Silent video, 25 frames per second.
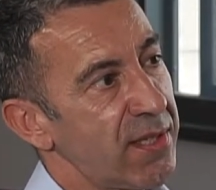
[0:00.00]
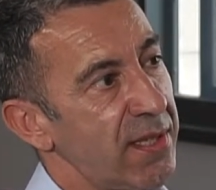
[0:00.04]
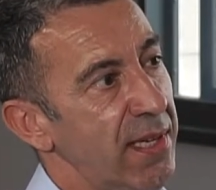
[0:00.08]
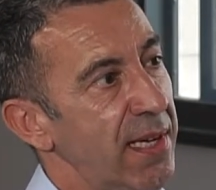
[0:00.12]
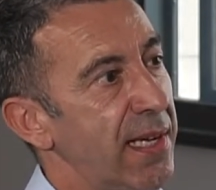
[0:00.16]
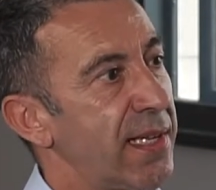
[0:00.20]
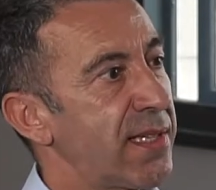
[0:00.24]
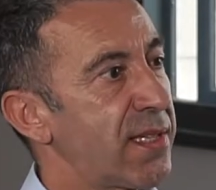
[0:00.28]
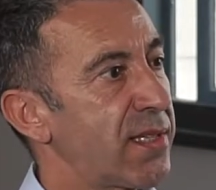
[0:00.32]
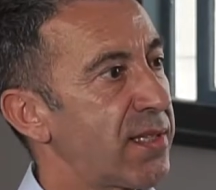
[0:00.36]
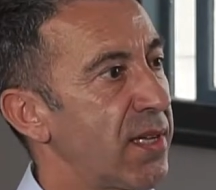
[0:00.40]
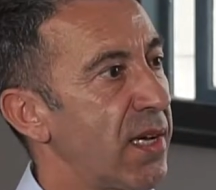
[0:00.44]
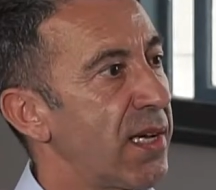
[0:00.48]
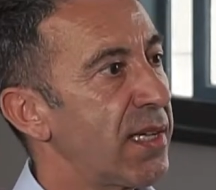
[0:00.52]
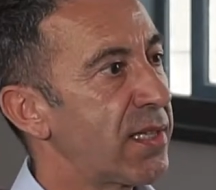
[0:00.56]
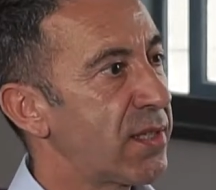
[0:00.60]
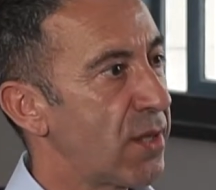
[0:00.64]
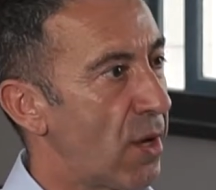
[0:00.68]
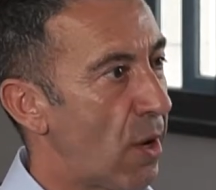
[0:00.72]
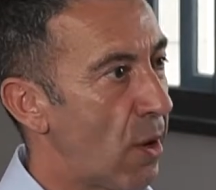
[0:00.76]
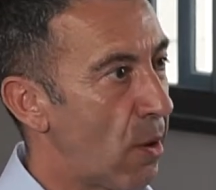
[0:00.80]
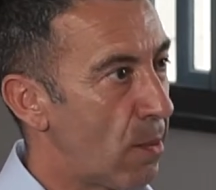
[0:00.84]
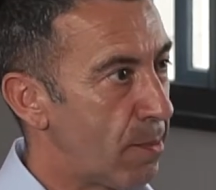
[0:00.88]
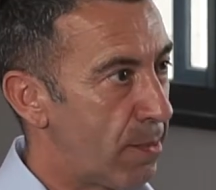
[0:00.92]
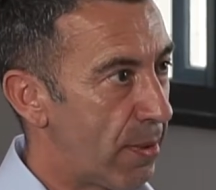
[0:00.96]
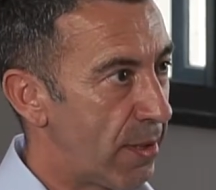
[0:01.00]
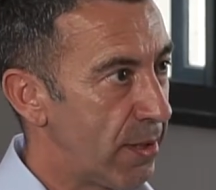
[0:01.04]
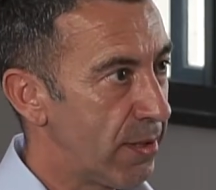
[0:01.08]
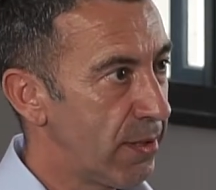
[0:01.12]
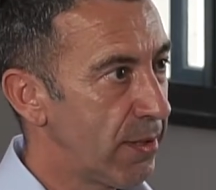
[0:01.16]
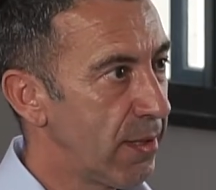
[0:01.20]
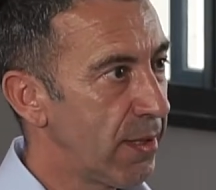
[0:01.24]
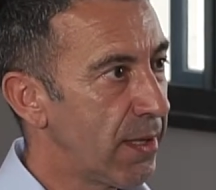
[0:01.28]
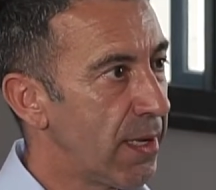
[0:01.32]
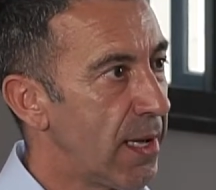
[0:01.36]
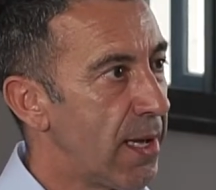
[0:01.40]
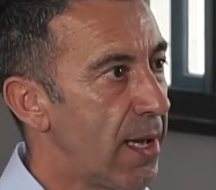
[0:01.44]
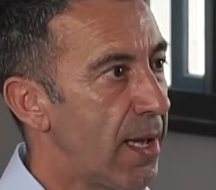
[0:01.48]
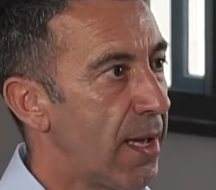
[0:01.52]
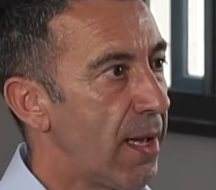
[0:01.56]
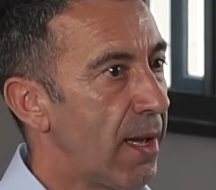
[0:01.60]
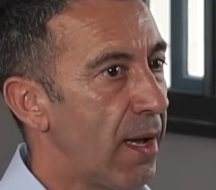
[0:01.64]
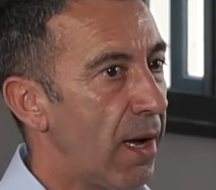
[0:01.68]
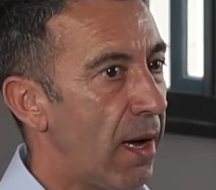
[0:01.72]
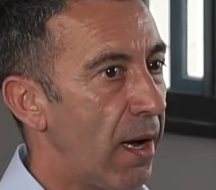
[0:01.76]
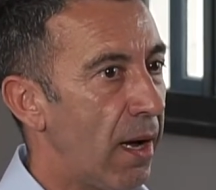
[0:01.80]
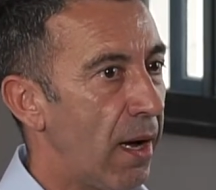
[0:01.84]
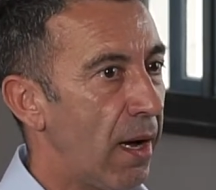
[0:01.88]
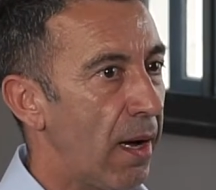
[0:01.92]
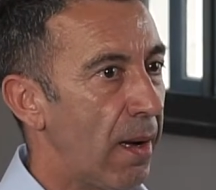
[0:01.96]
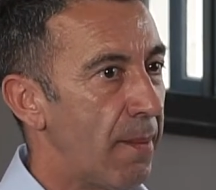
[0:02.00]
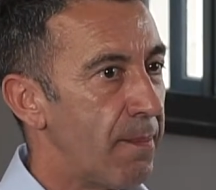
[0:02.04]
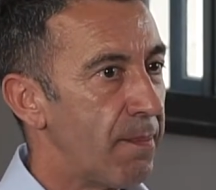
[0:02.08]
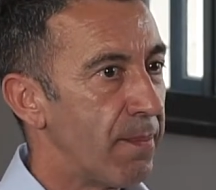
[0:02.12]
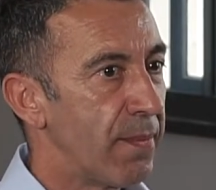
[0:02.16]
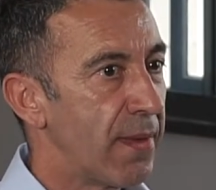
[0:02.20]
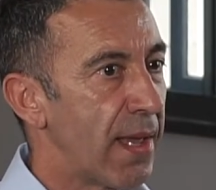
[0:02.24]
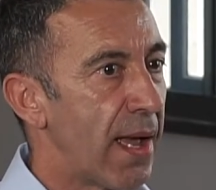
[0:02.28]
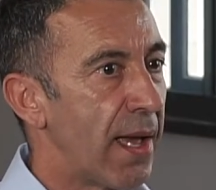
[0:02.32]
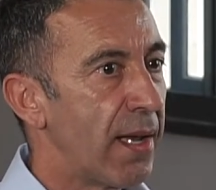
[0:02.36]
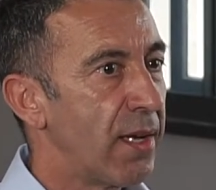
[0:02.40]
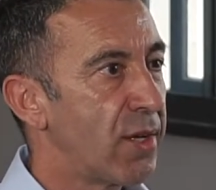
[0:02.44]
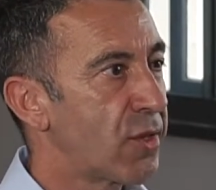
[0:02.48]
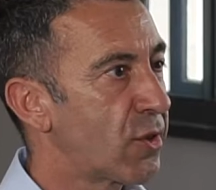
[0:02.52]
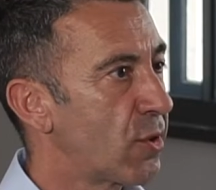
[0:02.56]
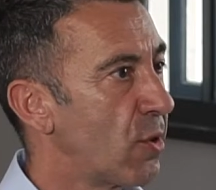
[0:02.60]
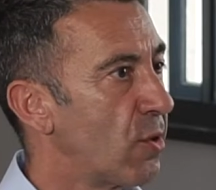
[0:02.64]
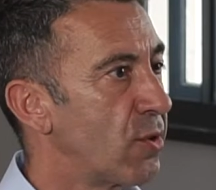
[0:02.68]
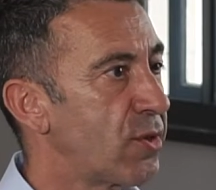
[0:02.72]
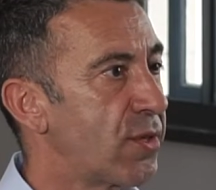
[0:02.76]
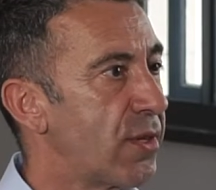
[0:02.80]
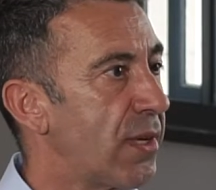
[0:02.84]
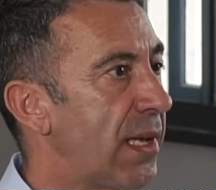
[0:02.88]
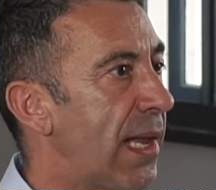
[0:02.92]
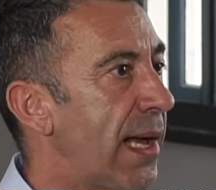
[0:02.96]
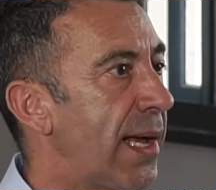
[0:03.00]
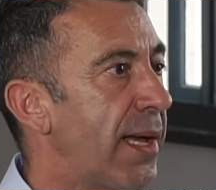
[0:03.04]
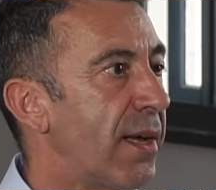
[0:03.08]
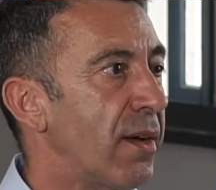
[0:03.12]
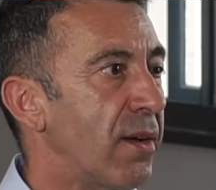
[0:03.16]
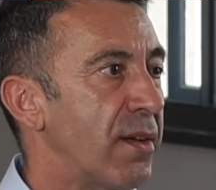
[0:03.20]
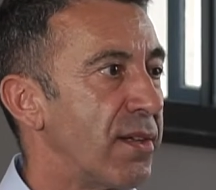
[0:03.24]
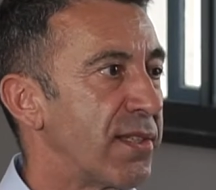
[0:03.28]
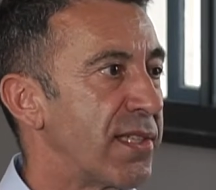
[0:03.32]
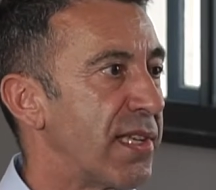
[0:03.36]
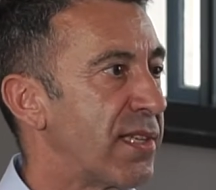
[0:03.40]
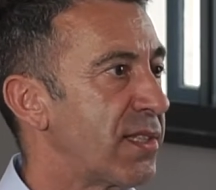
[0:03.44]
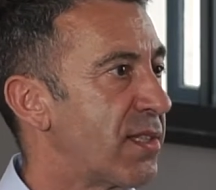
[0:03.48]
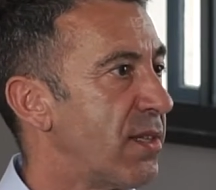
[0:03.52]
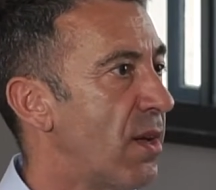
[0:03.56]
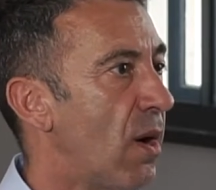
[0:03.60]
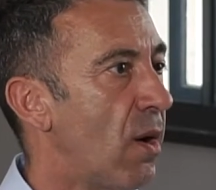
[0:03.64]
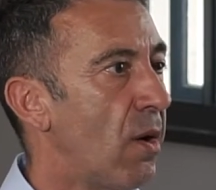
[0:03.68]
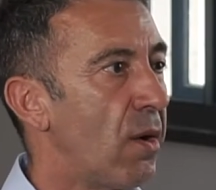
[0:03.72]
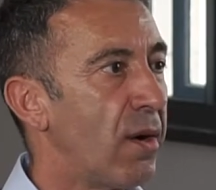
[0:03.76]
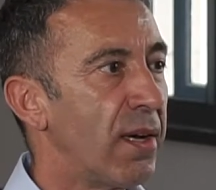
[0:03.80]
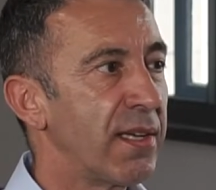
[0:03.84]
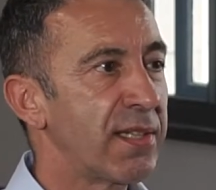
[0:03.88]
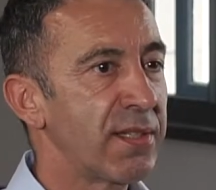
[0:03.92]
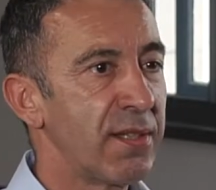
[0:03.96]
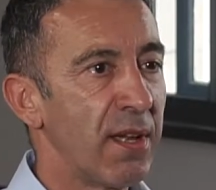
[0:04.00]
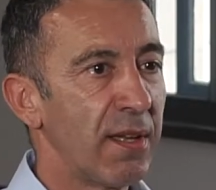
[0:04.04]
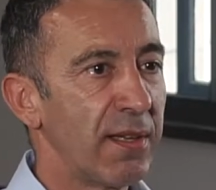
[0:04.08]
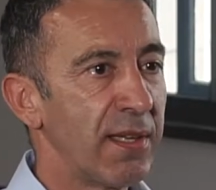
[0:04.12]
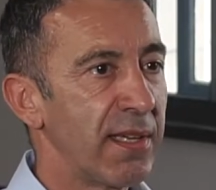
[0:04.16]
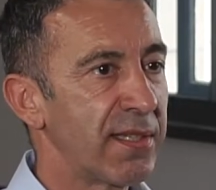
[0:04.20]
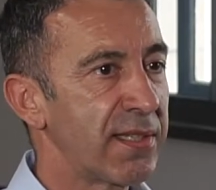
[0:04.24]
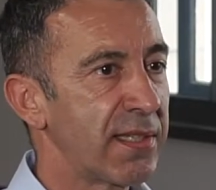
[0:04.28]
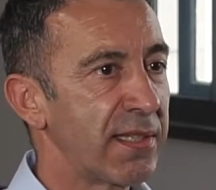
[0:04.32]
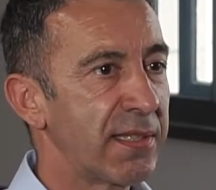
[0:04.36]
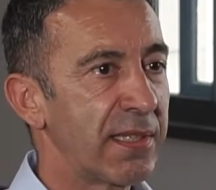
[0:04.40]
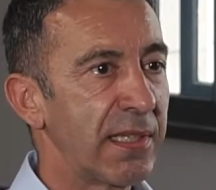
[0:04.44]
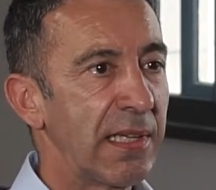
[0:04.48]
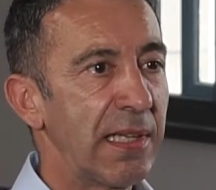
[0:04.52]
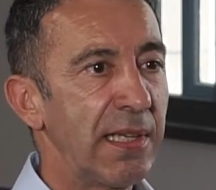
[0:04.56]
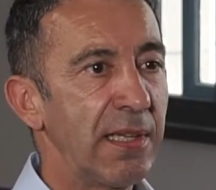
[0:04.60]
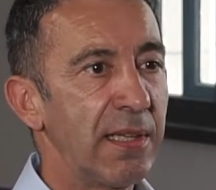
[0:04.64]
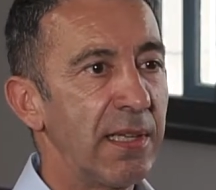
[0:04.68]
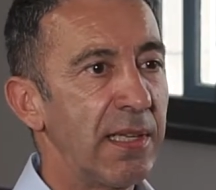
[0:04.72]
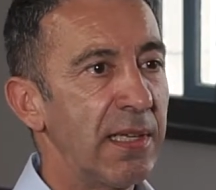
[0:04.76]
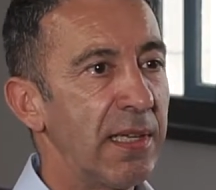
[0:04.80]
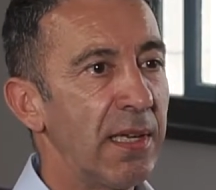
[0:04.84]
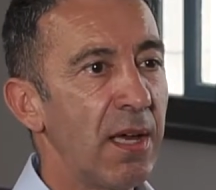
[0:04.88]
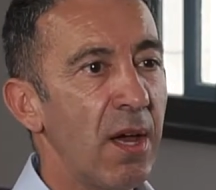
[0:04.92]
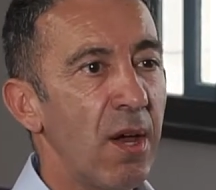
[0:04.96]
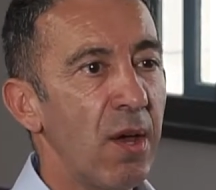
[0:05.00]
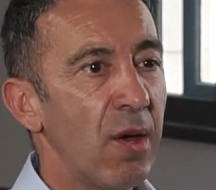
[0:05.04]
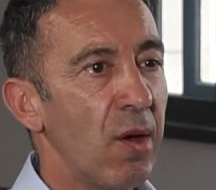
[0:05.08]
It's urban, and it shows the layers. It's not necessarily the